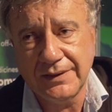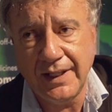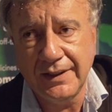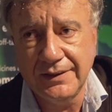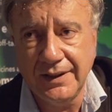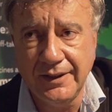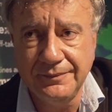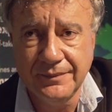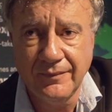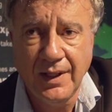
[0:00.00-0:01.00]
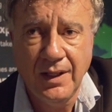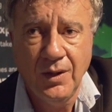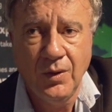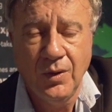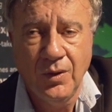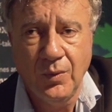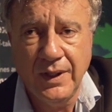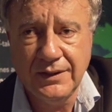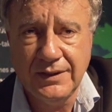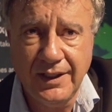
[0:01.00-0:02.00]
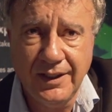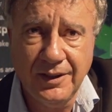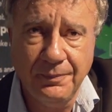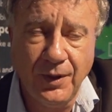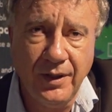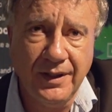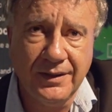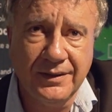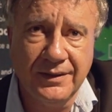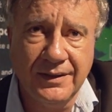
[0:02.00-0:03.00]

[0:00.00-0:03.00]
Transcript: And once the product,